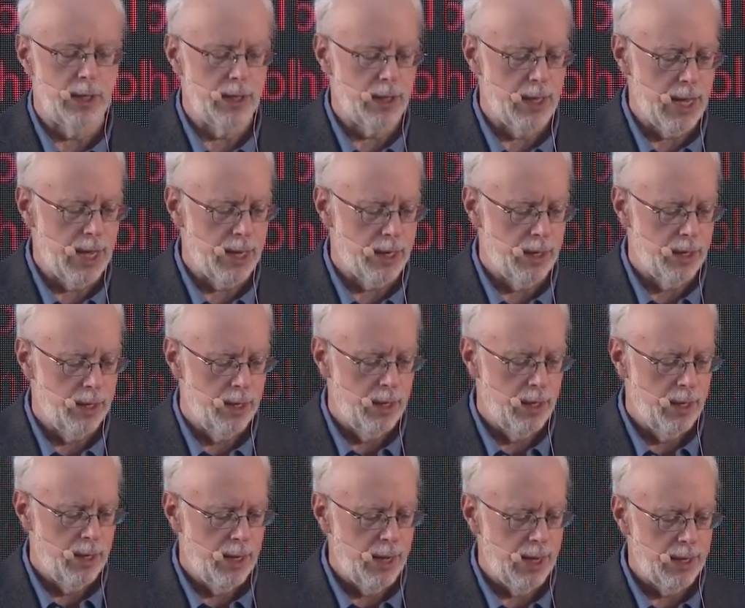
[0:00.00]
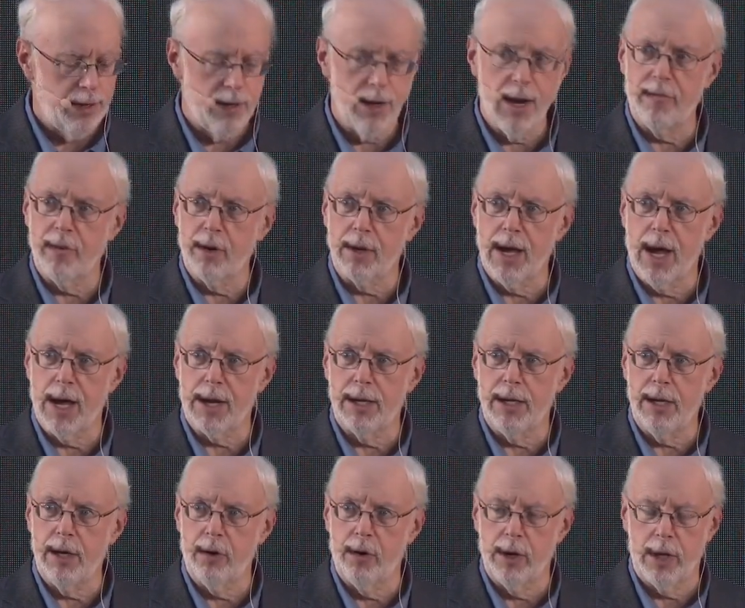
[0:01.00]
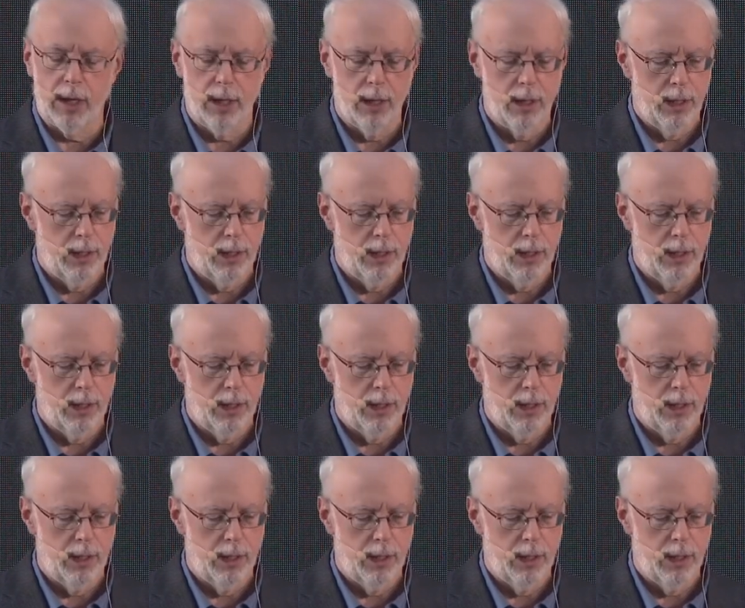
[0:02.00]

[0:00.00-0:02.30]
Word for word: Indiana, and never got a hearing.